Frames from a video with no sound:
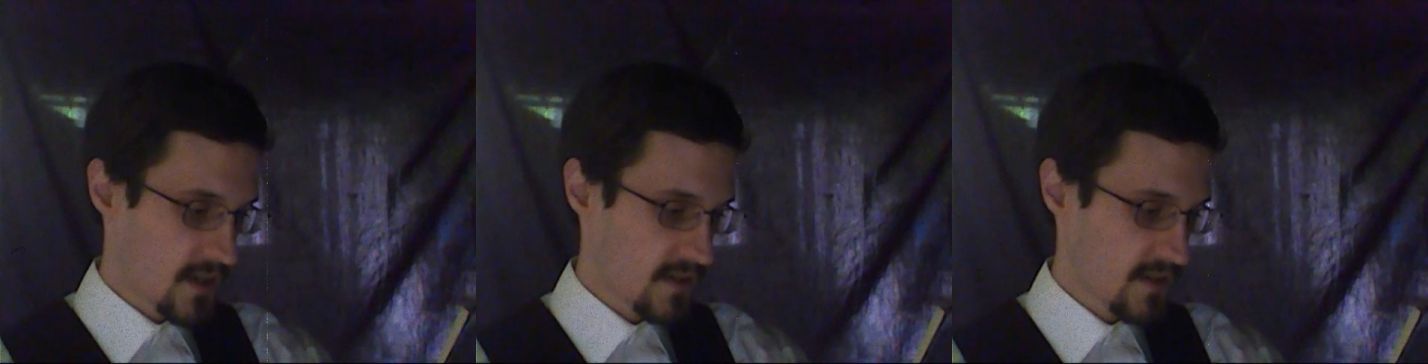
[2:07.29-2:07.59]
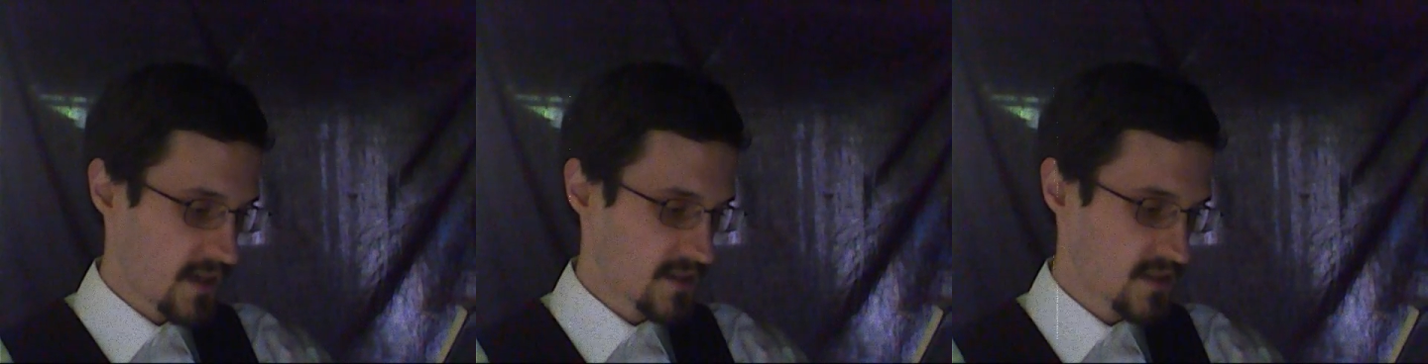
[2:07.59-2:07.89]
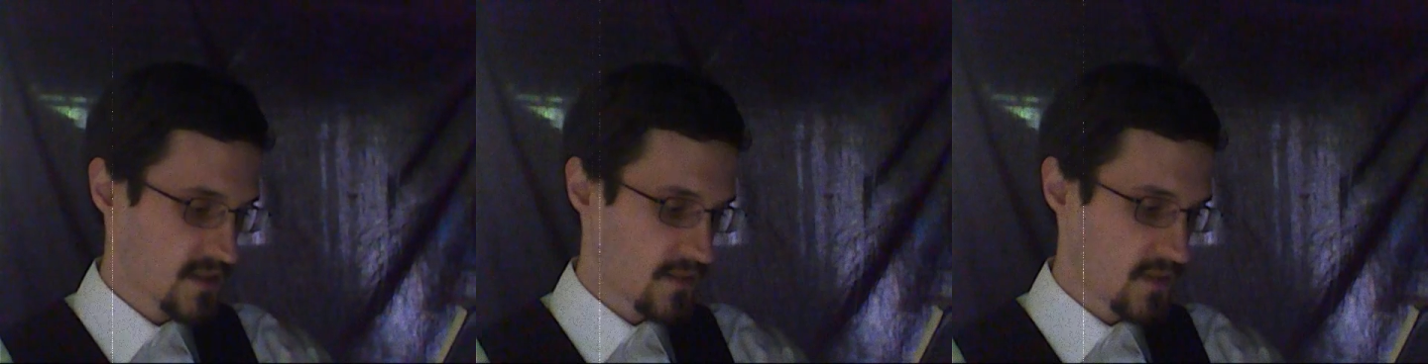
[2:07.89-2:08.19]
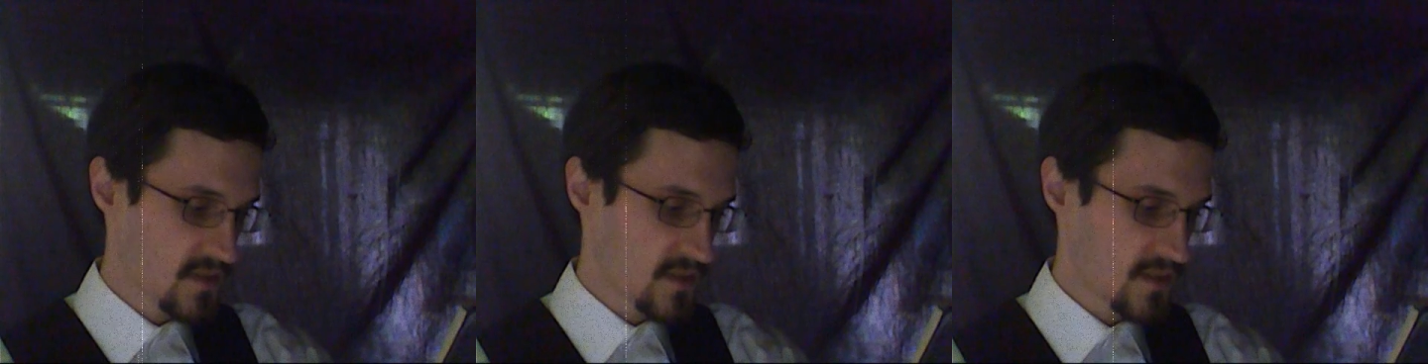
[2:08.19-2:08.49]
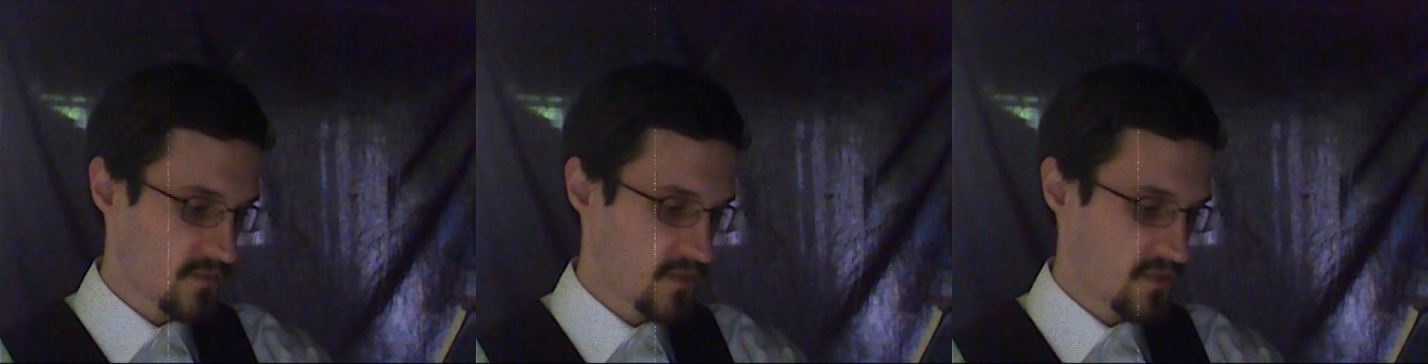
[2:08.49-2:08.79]
Its houses are
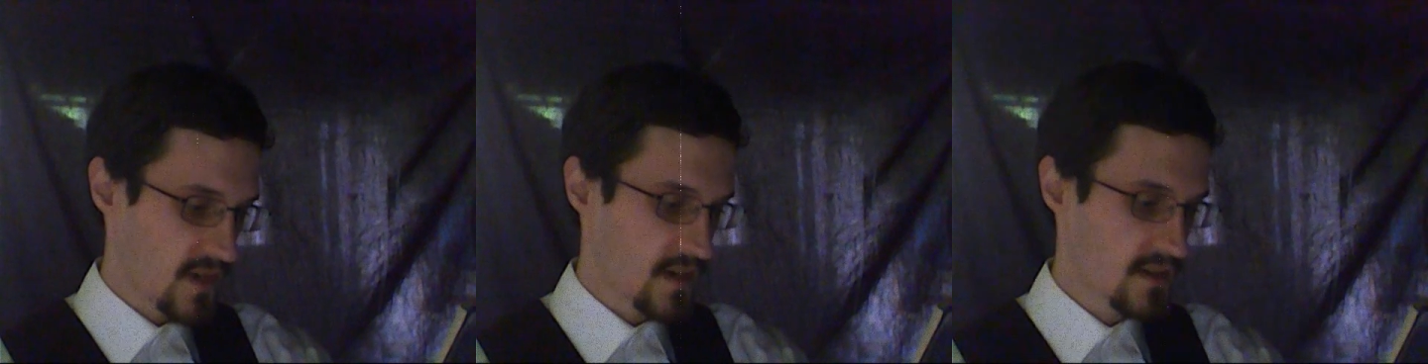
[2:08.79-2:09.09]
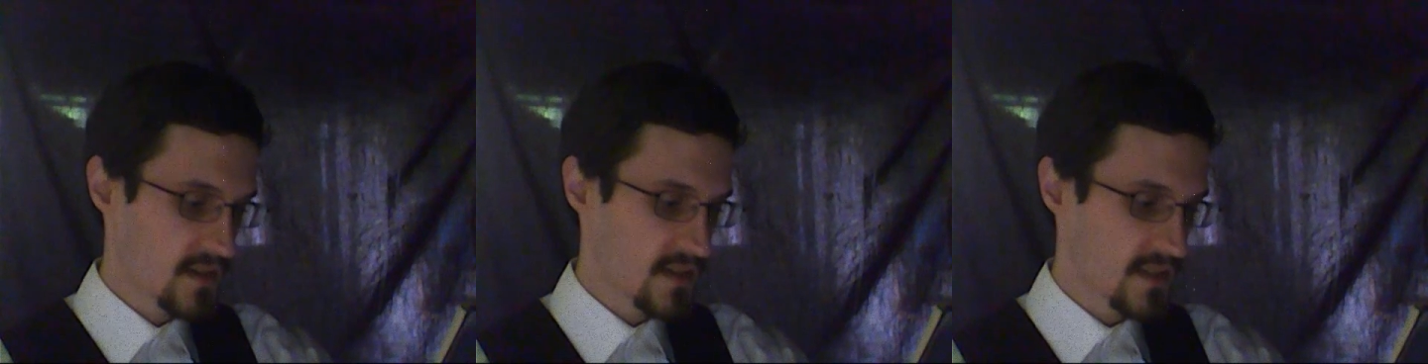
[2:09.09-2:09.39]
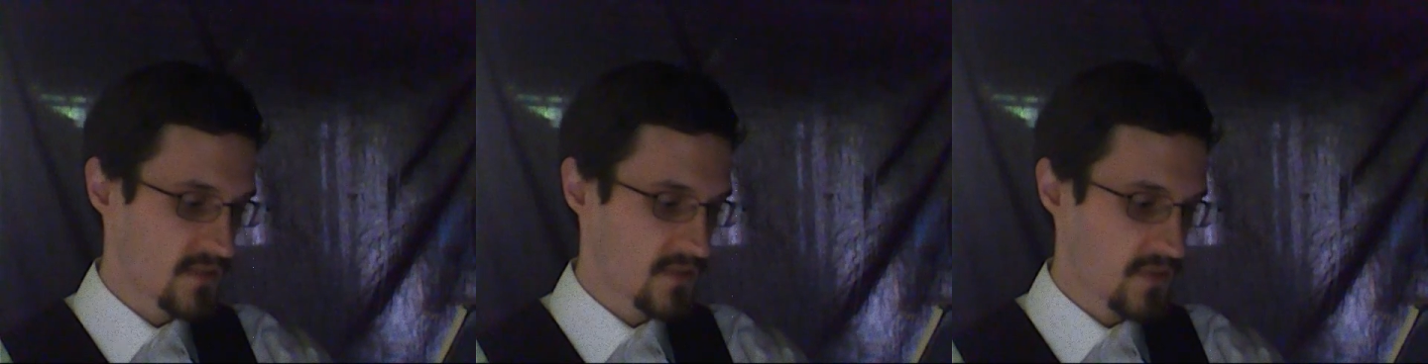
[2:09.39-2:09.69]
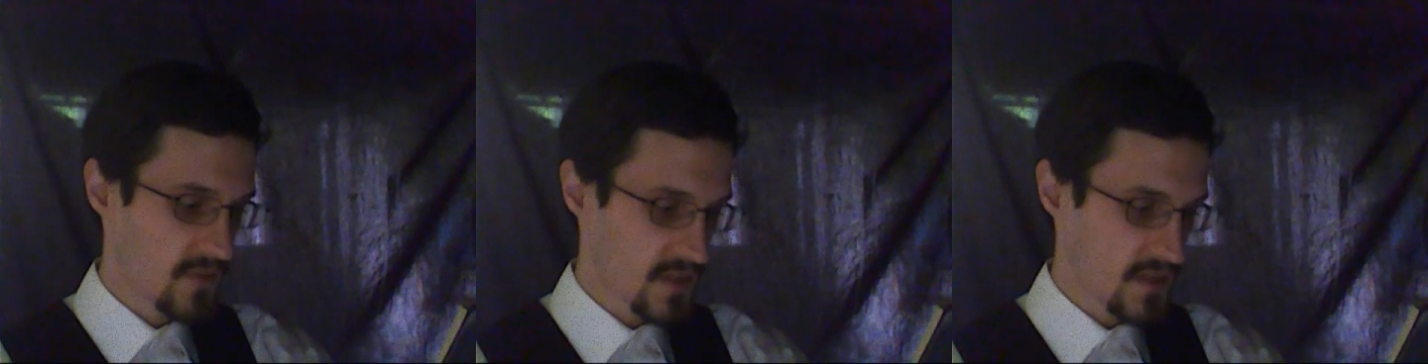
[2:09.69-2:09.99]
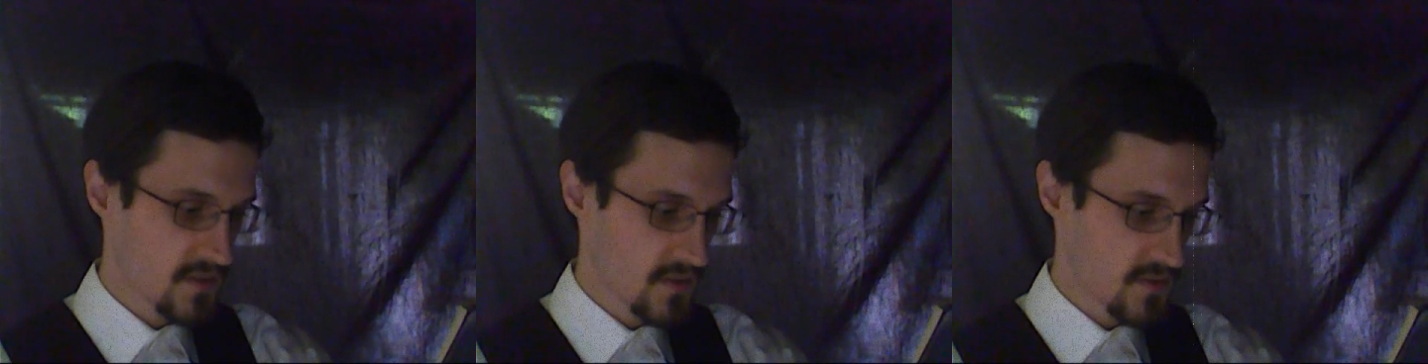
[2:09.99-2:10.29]
mostly of brick, dating from the
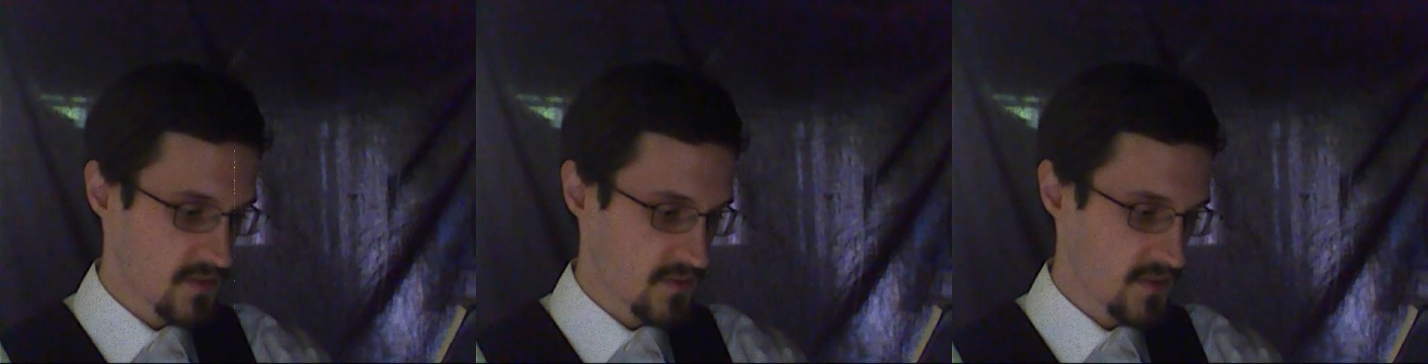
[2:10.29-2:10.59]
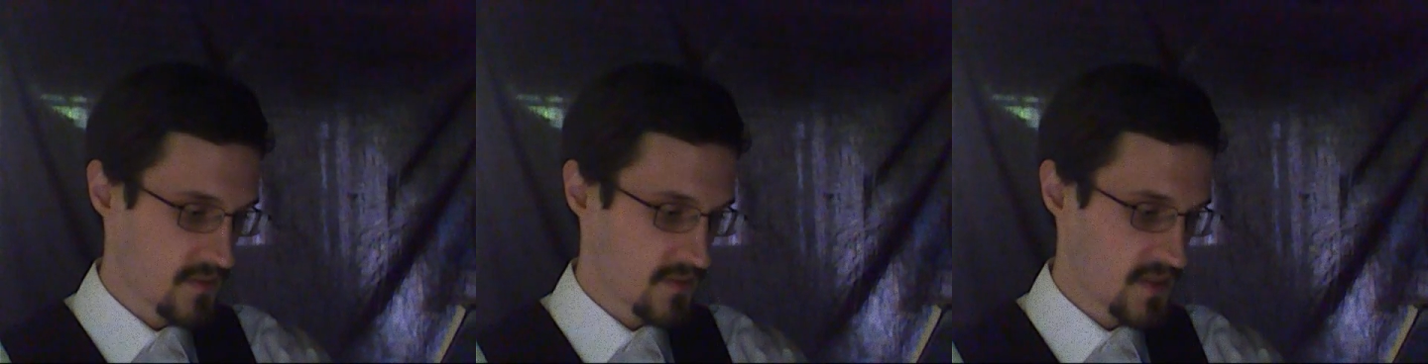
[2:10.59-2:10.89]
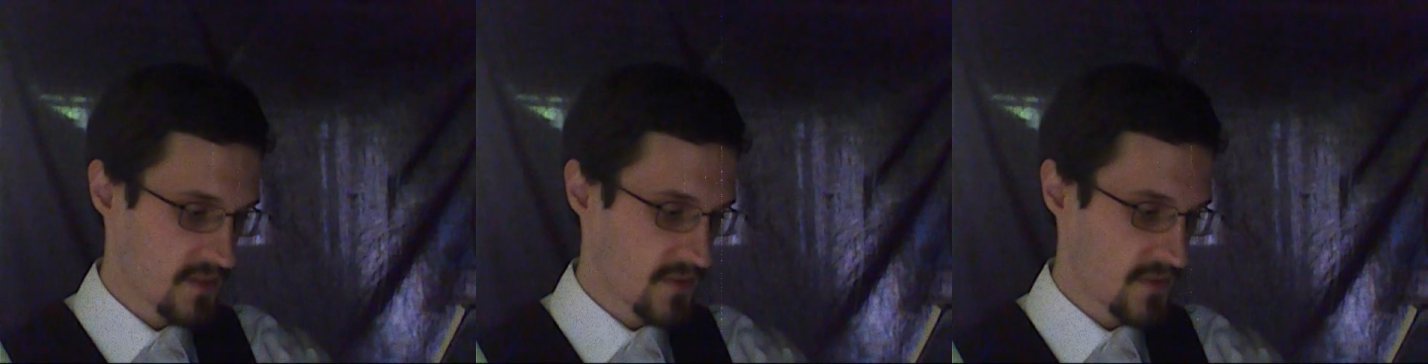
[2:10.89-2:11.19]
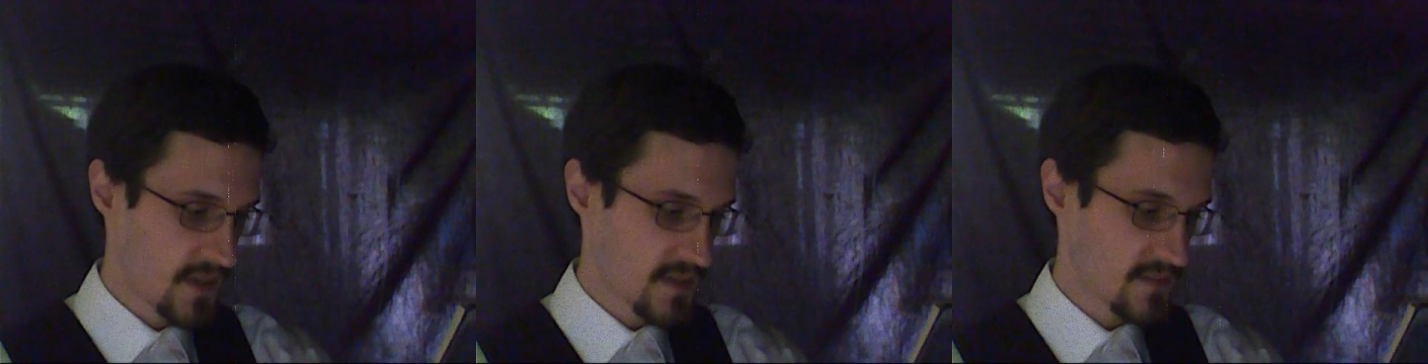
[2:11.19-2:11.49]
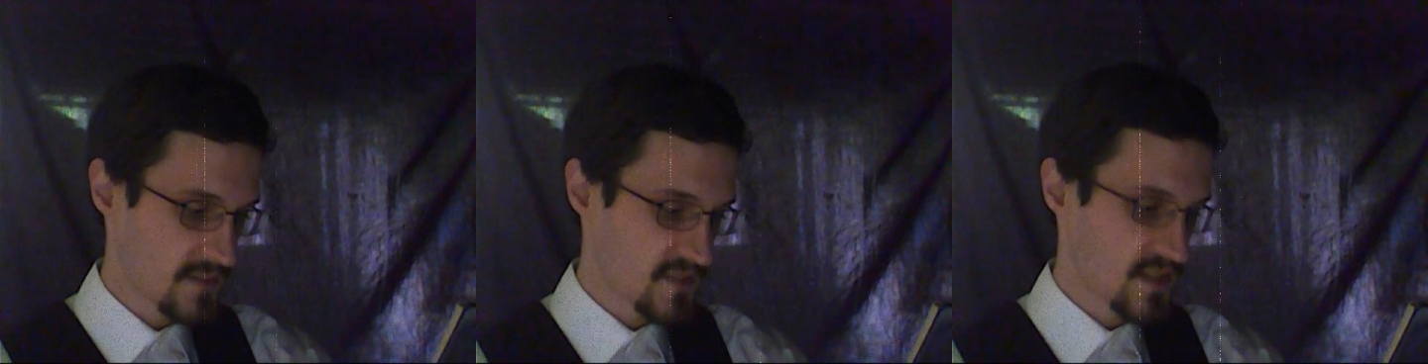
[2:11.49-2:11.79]
first quarter to the middle of the
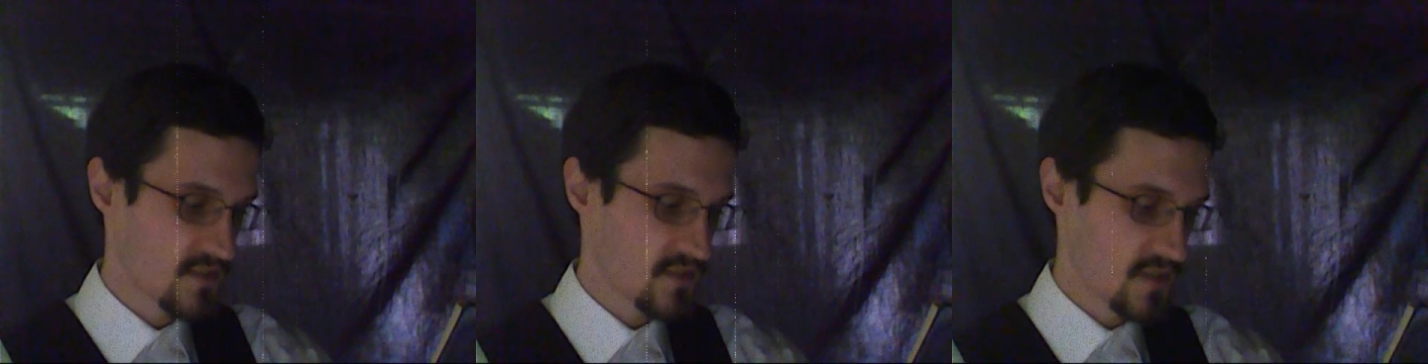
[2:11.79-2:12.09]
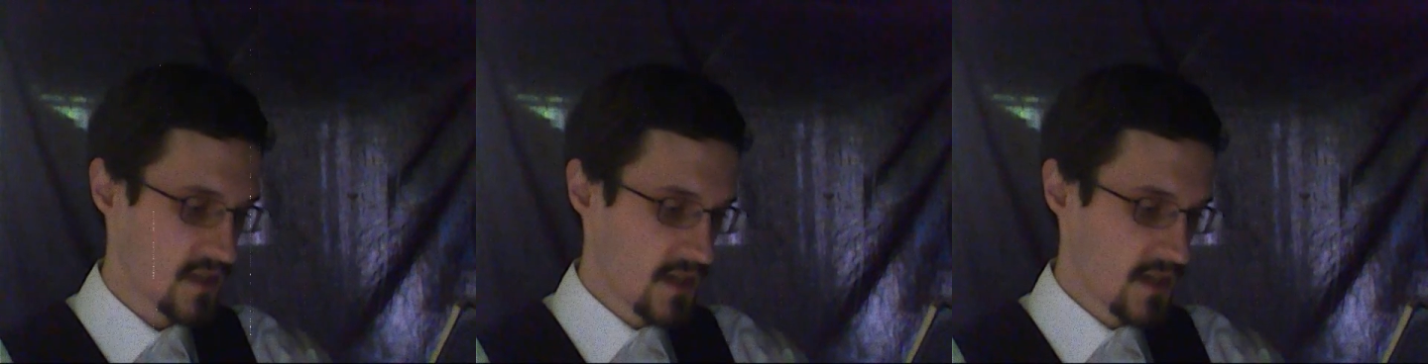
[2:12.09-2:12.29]
19th century,